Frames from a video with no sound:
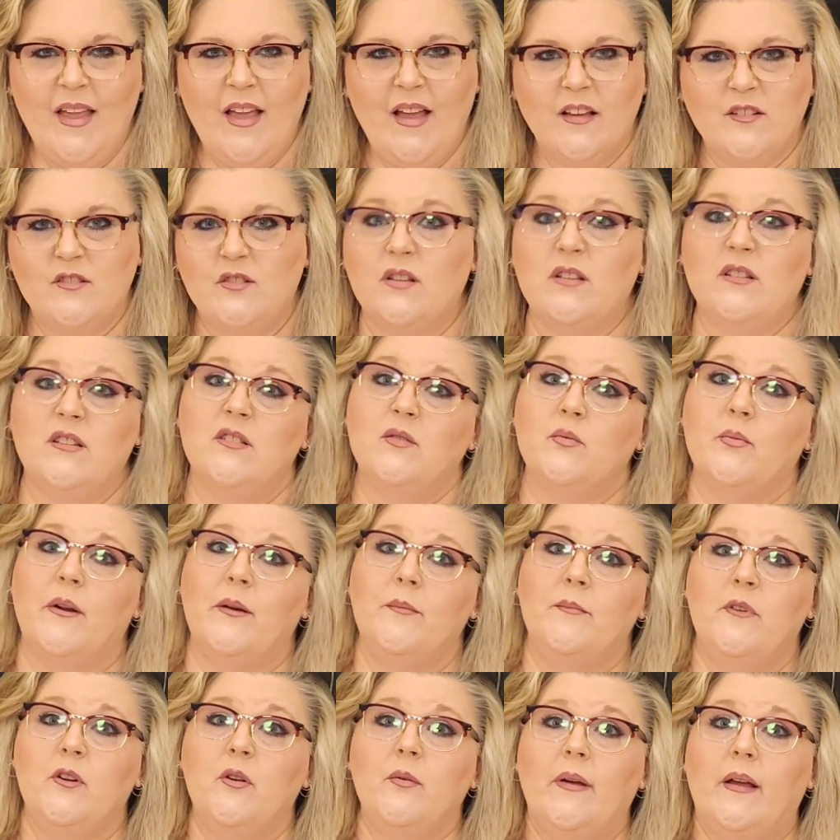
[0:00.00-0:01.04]
So this is what
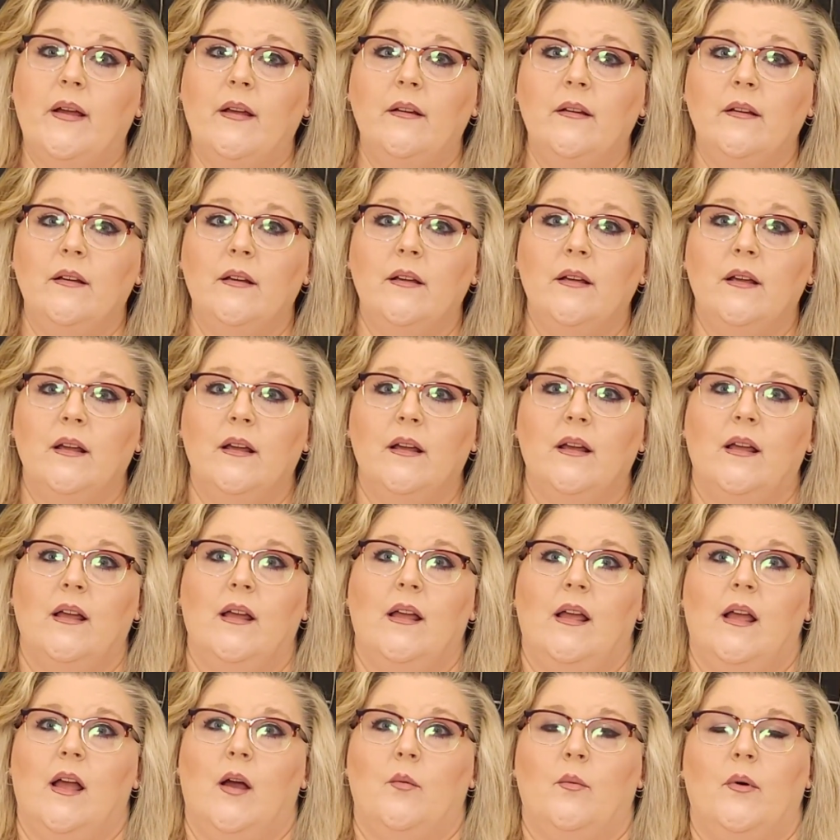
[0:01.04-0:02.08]
I'm doing.
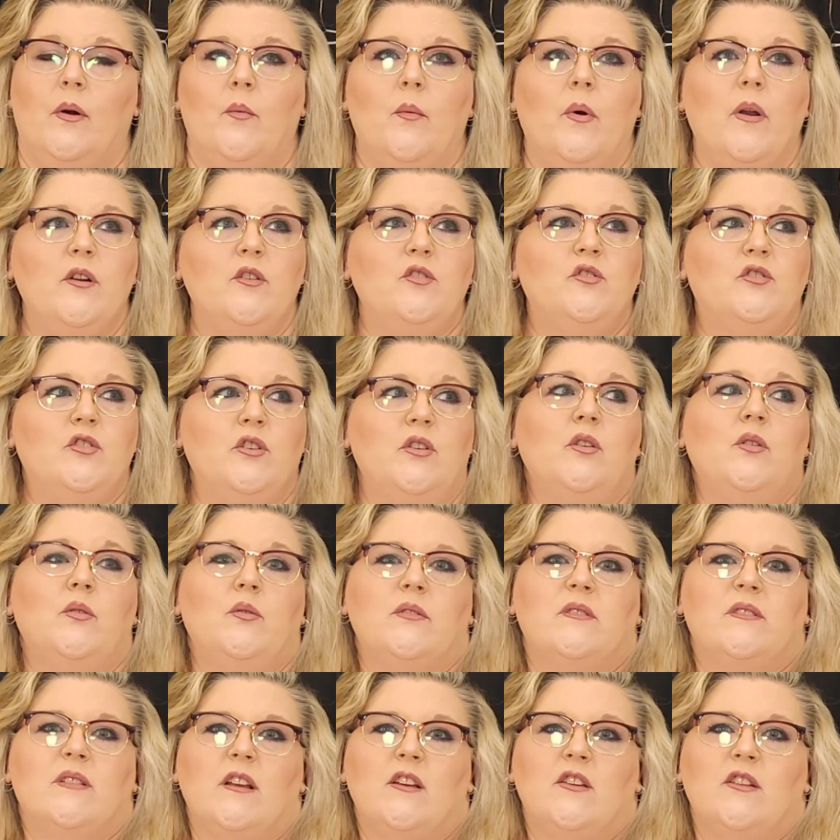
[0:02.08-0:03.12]
And what I want to do
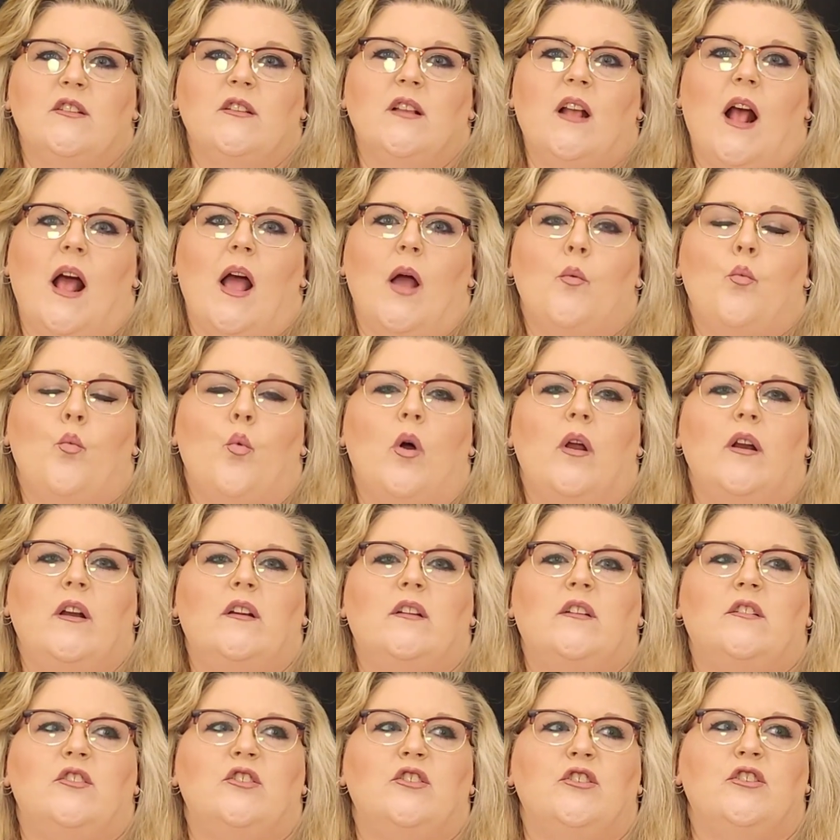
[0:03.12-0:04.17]
is I want
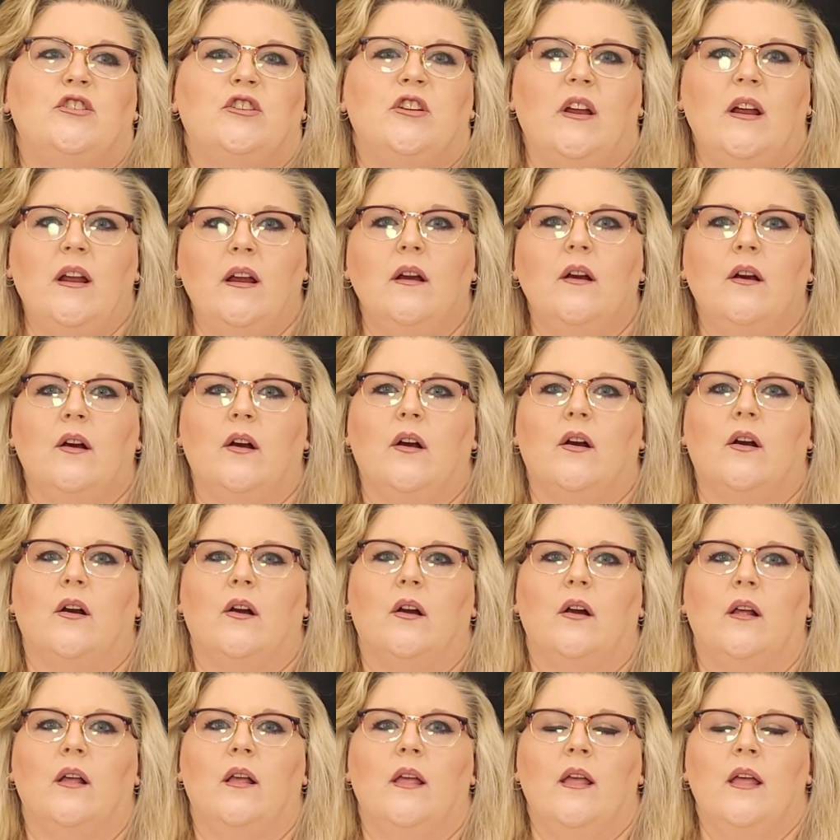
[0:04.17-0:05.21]
to
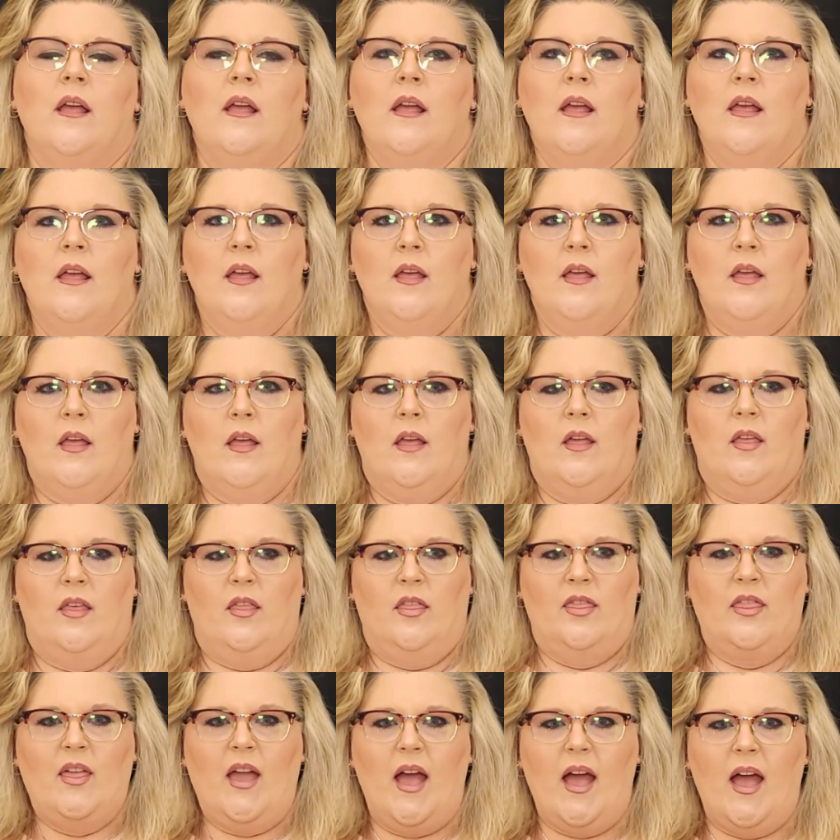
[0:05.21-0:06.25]
share
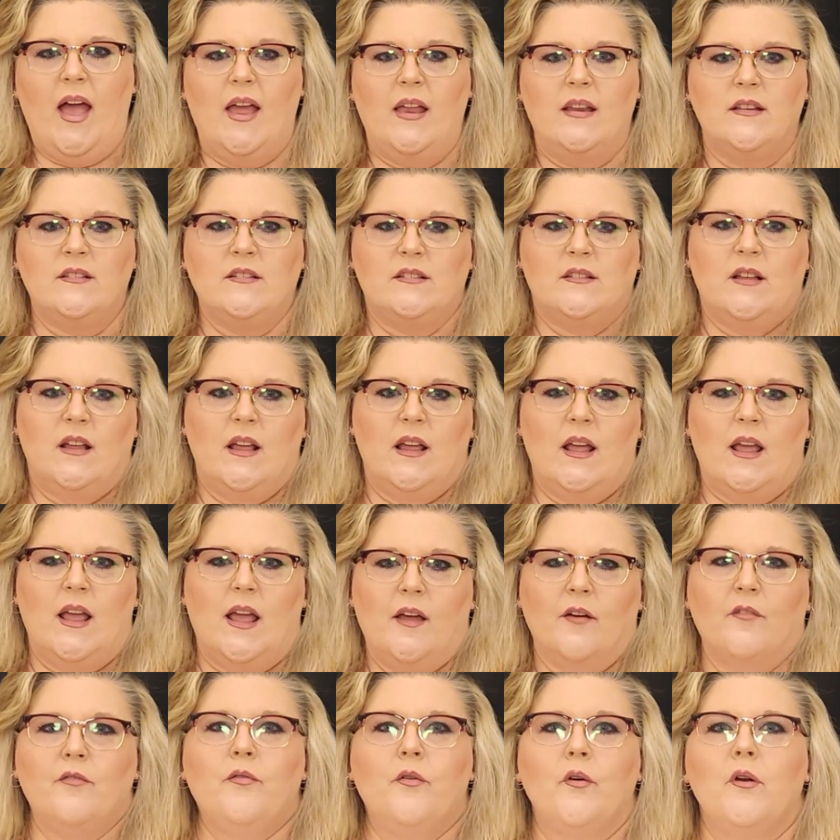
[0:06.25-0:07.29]
that
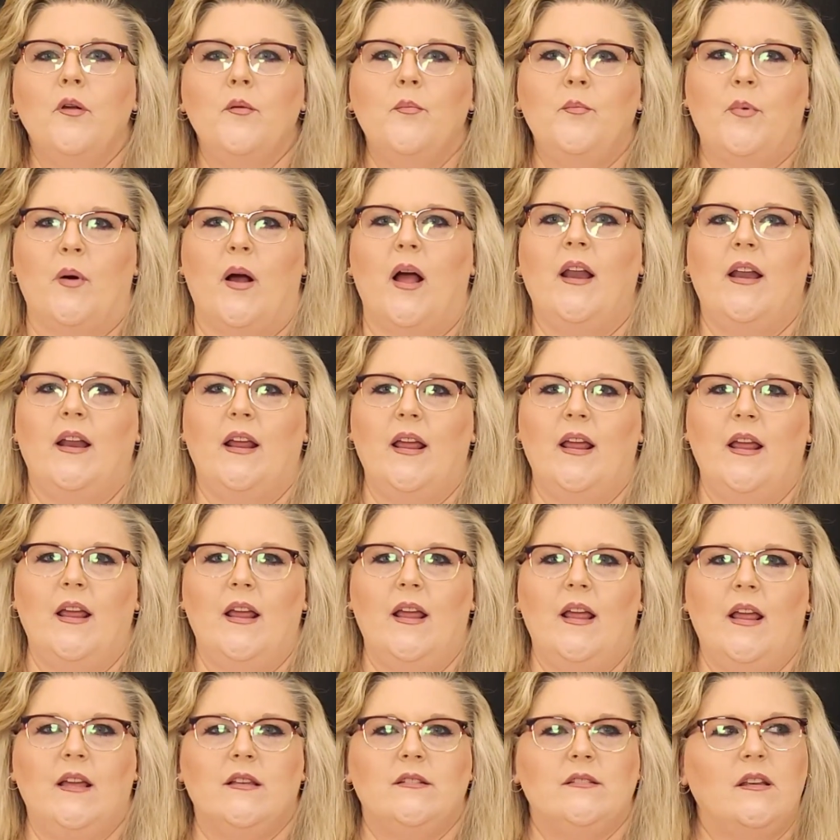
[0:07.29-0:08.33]

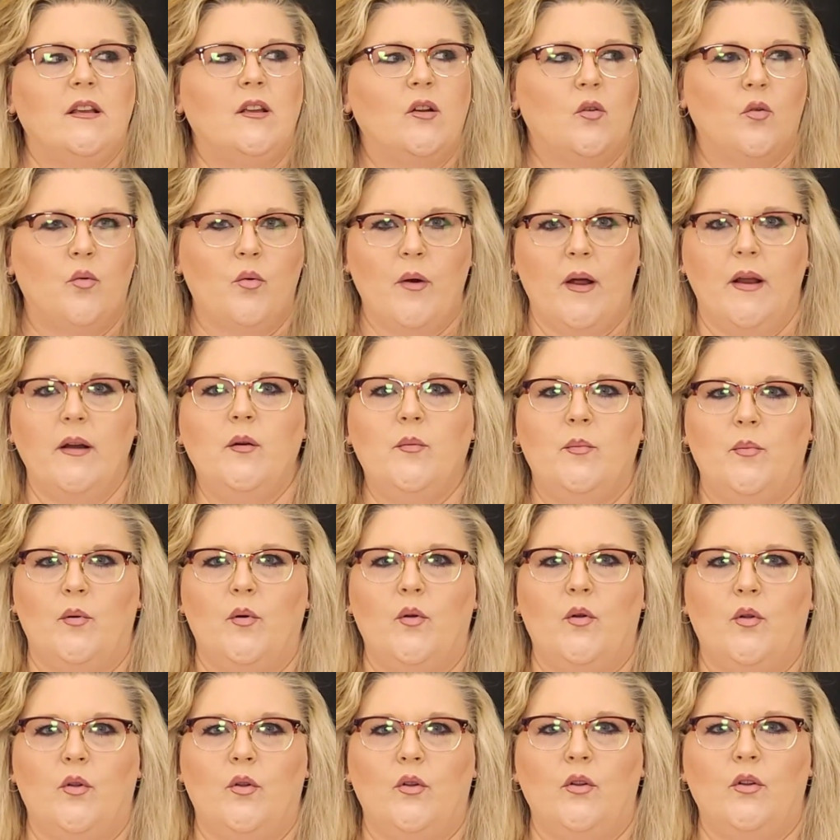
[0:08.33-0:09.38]
everybody is
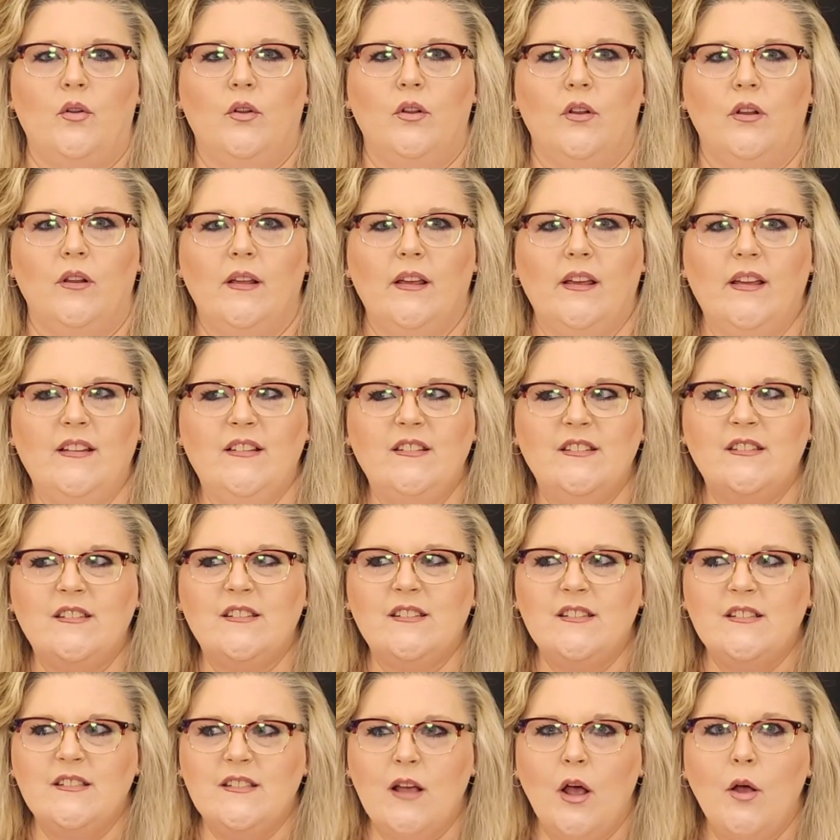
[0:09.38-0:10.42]
incredible in
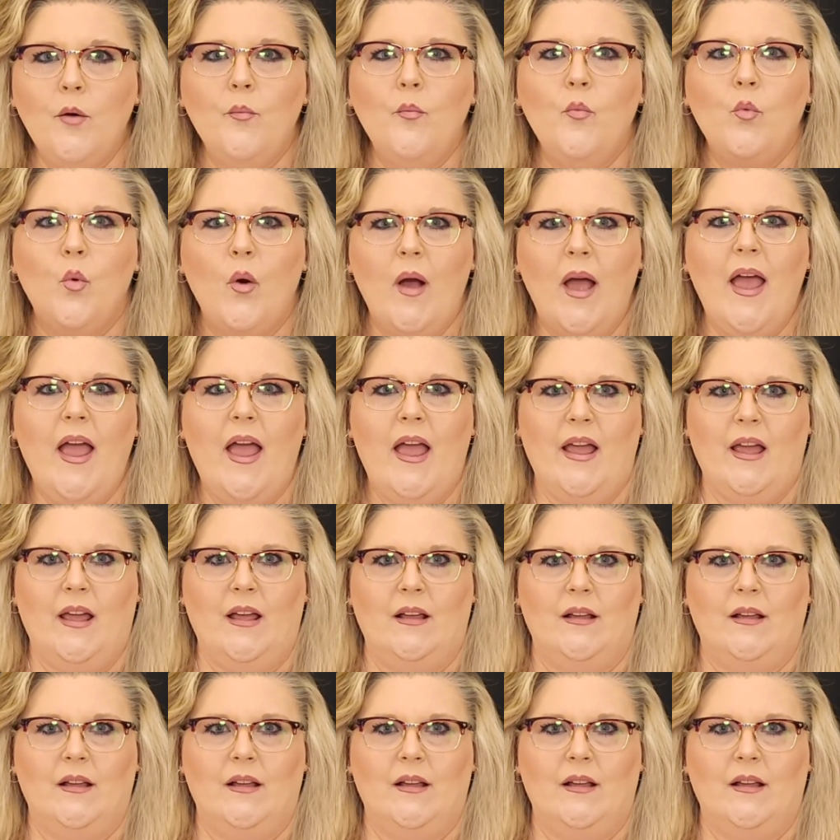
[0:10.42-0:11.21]
some way.